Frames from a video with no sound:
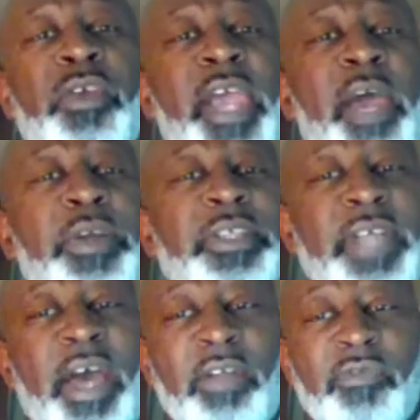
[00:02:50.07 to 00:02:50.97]
you have what is
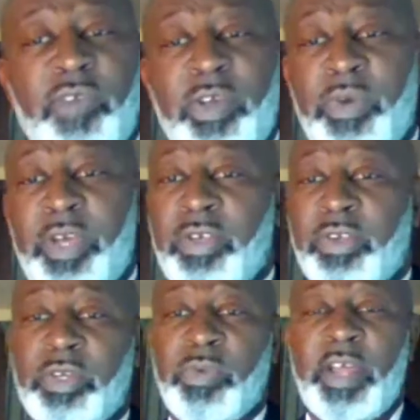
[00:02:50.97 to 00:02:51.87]
called free will. You
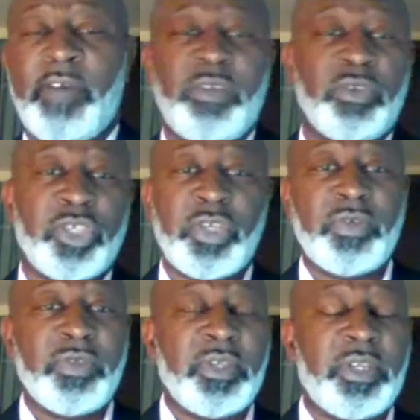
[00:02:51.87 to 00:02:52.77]
can do whatever you
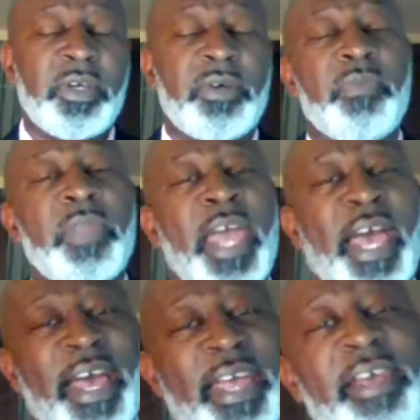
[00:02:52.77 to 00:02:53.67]
choose to do.
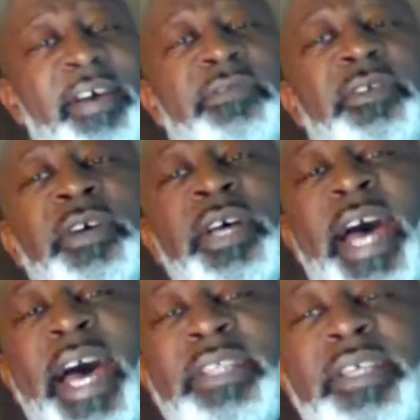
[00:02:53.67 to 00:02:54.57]
However,
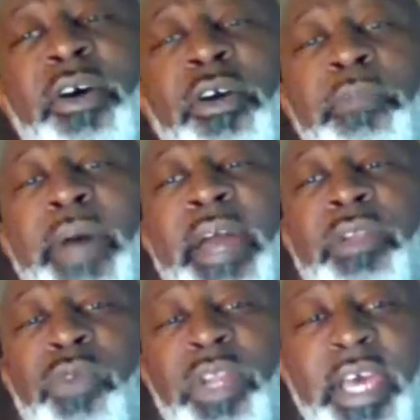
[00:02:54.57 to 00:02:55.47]
I talk about
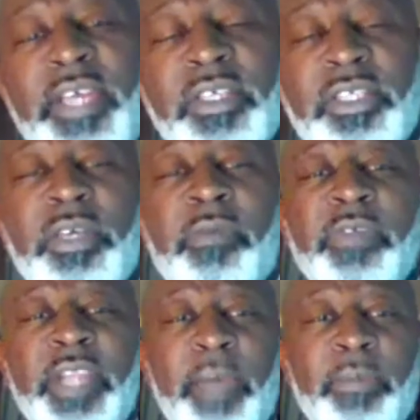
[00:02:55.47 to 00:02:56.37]
the relationship
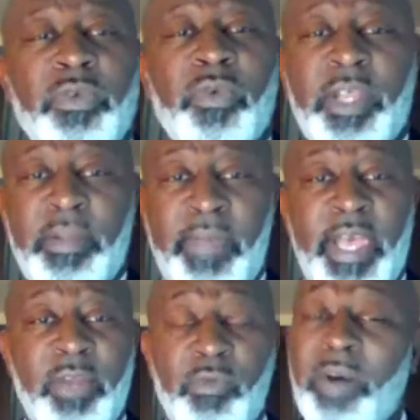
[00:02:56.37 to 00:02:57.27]
with that between a
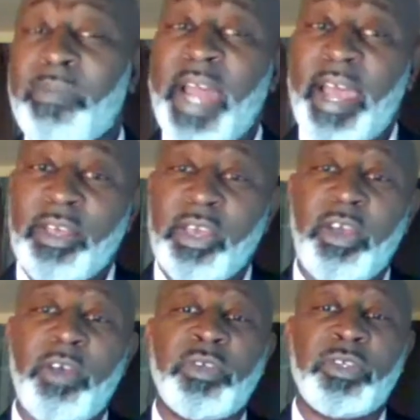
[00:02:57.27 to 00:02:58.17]
man and woman, but I
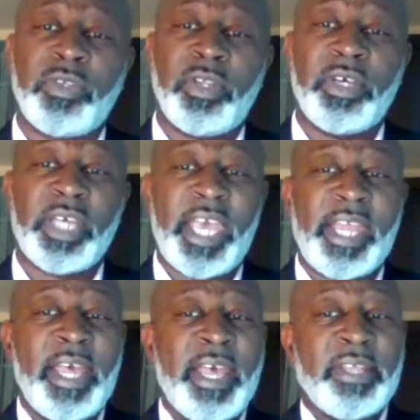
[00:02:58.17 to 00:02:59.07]
encourage you to look at
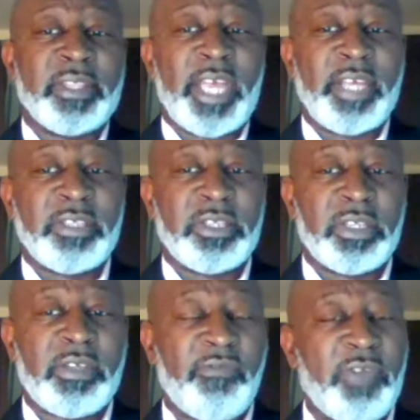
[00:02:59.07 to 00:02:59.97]
it. Thank you,
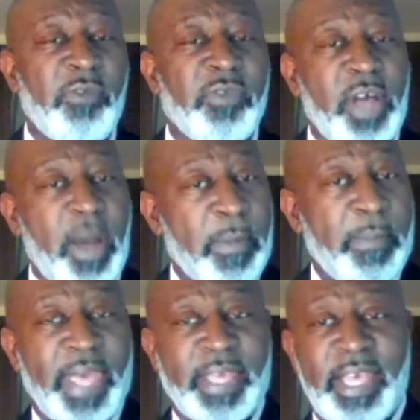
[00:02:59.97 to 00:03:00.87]
Sister Flo, for coming
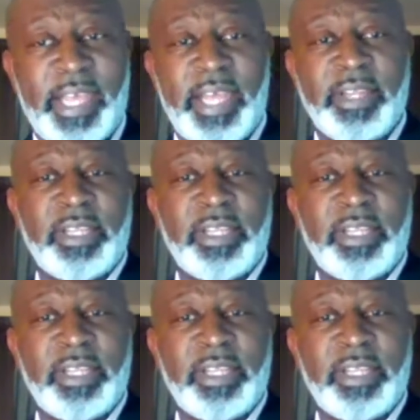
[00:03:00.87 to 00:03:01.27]
back in at the